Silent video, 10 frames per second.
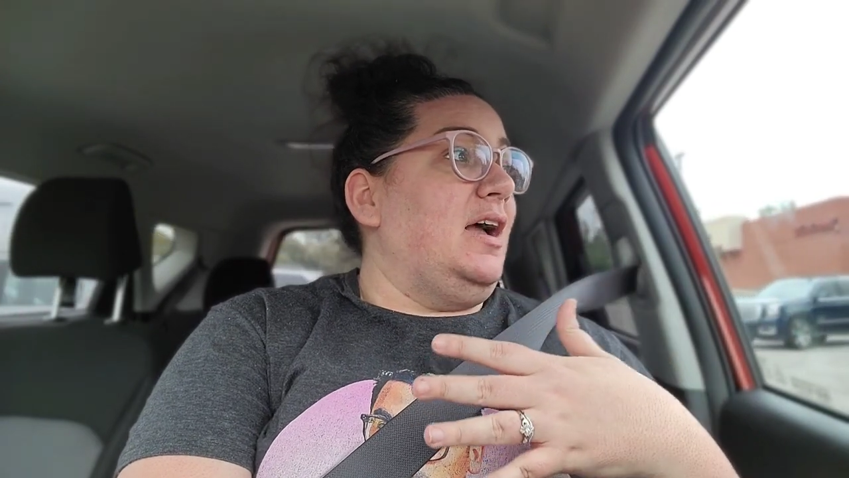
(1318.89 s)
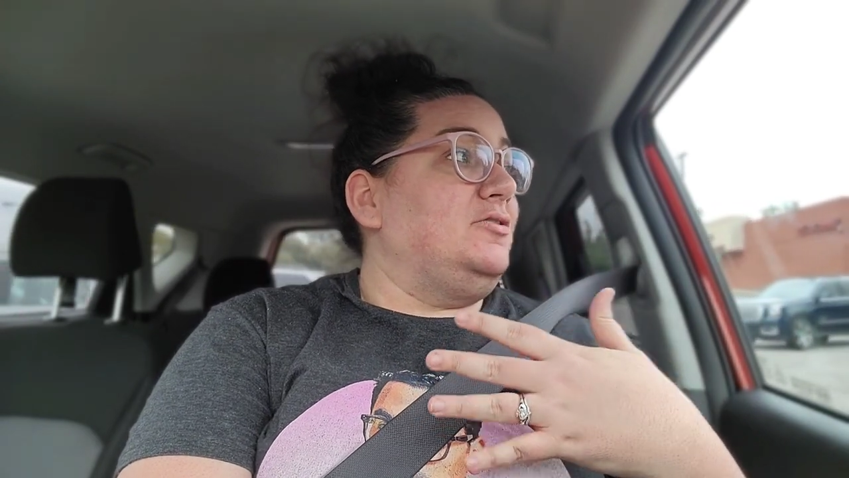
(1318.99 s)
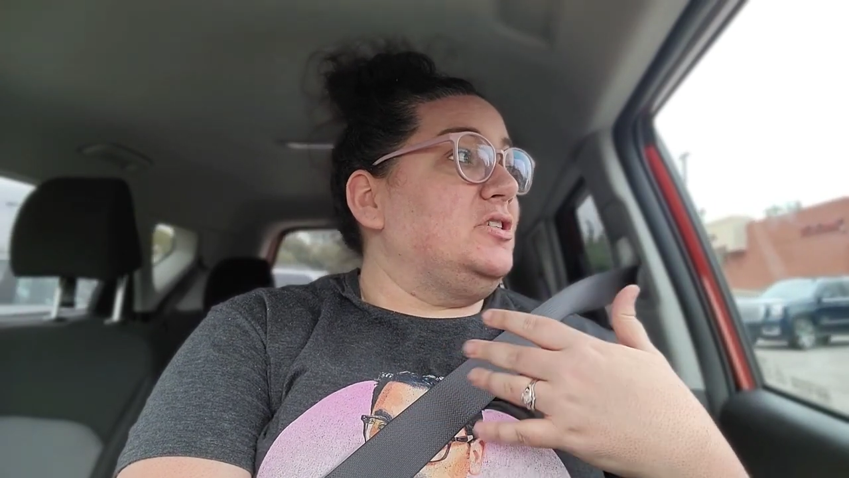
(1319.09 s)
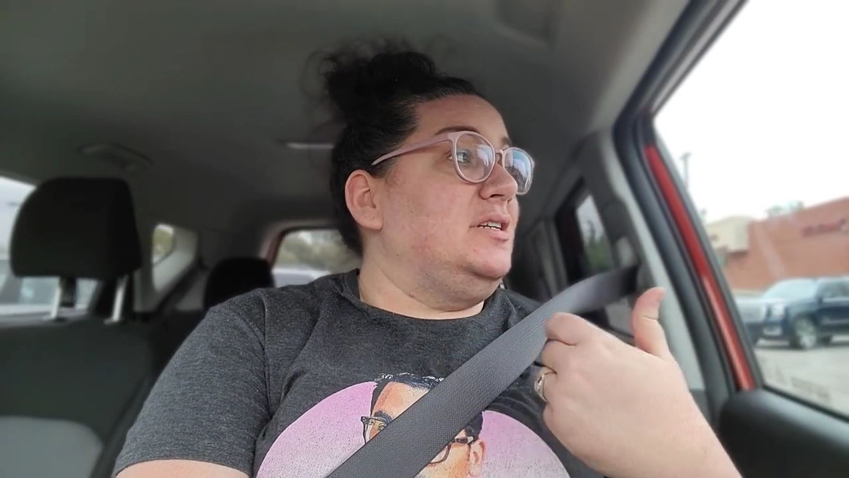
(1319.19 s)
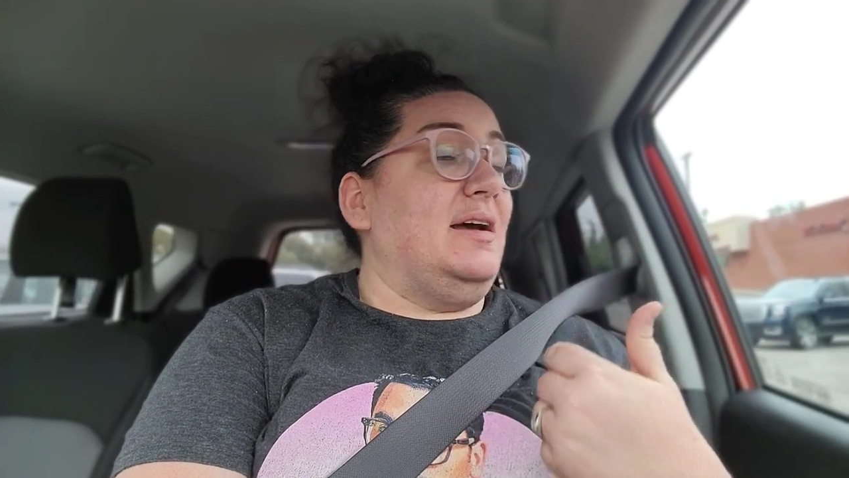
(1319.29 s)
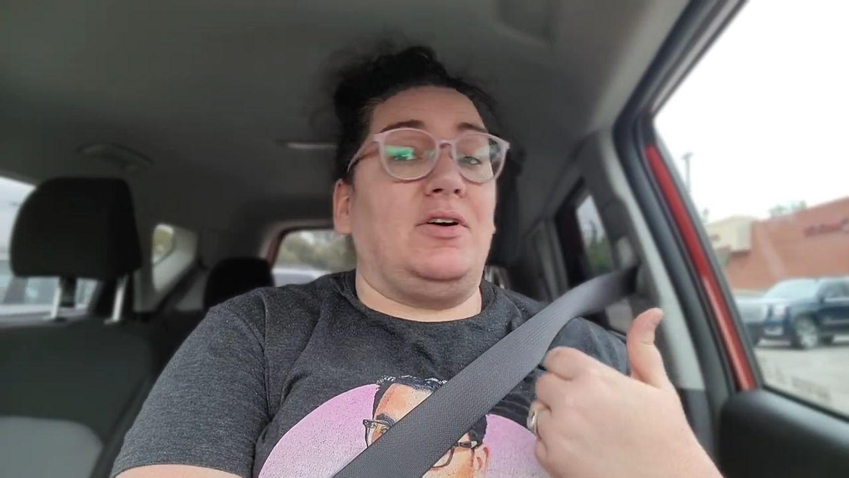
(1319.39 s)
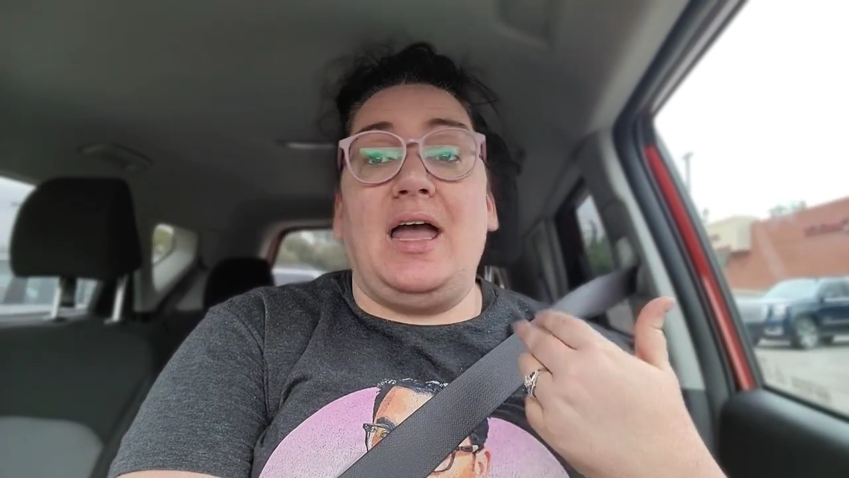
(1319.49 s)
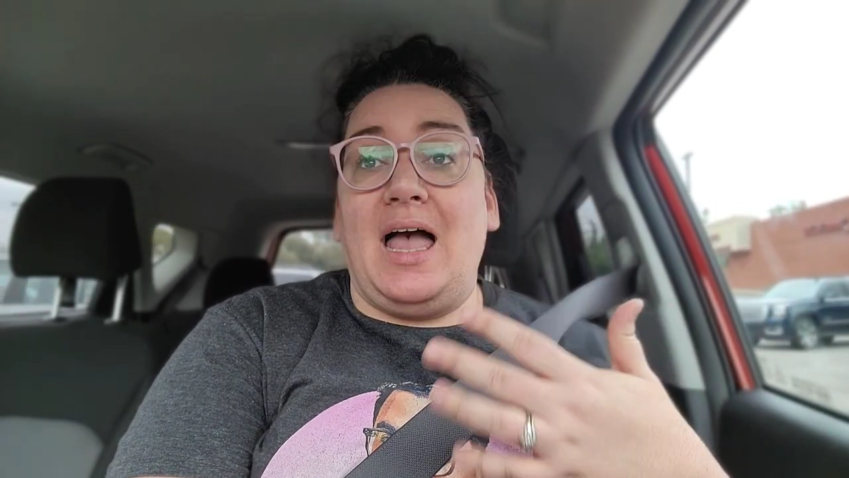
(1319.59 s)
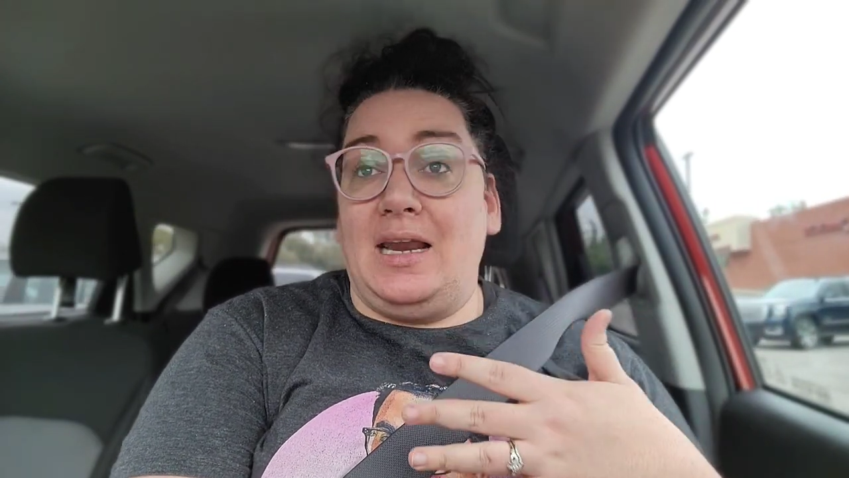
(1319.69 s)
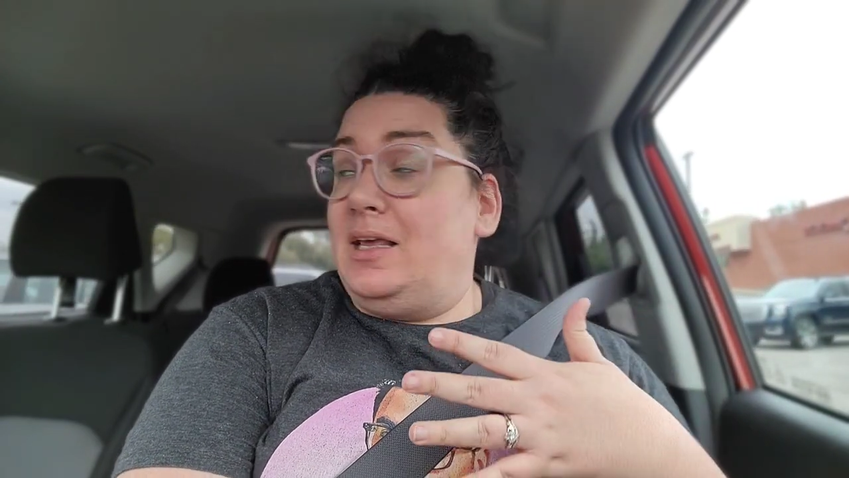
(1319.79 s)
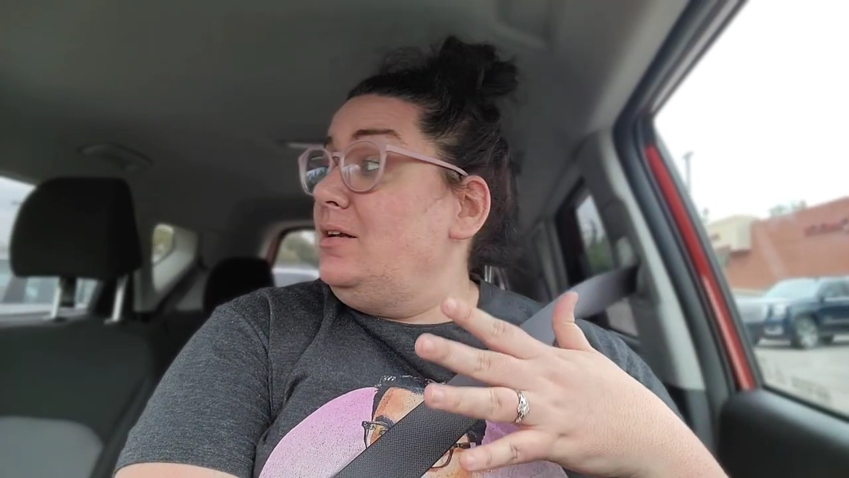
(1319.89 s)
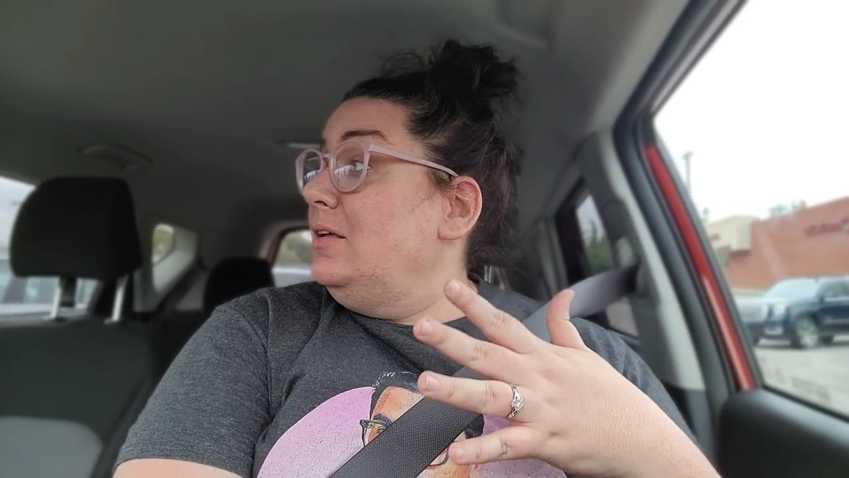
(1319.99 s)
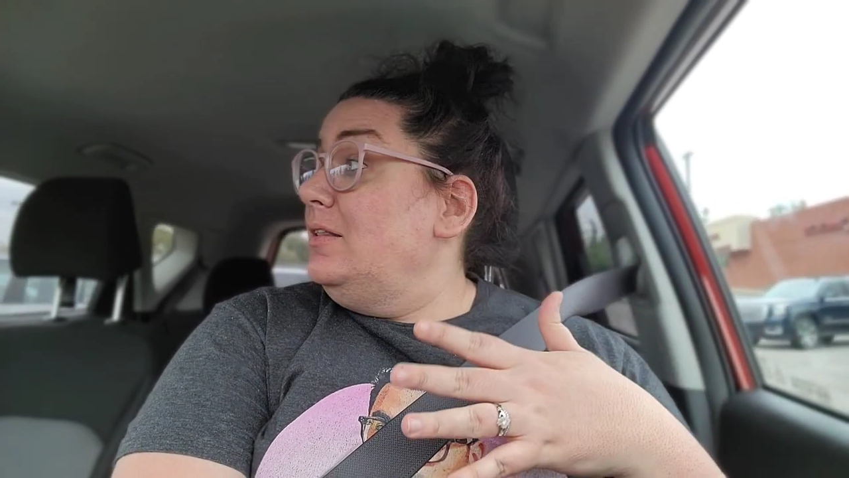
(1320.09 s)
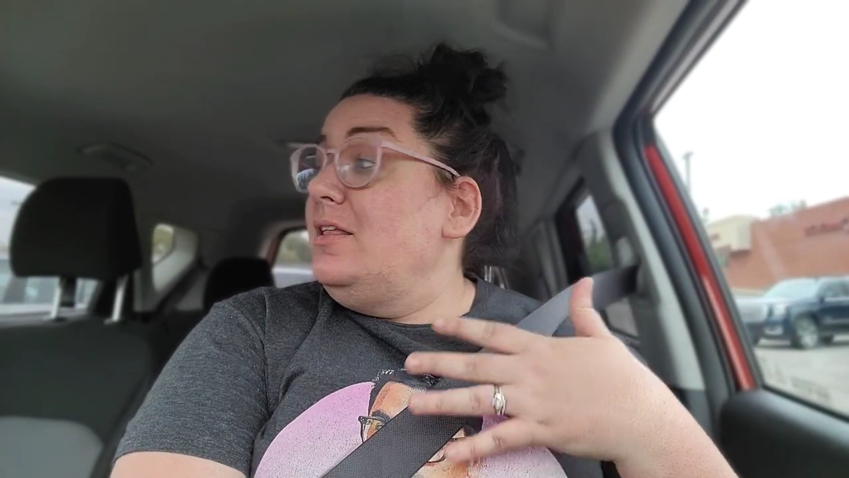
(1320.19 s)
I've just never had it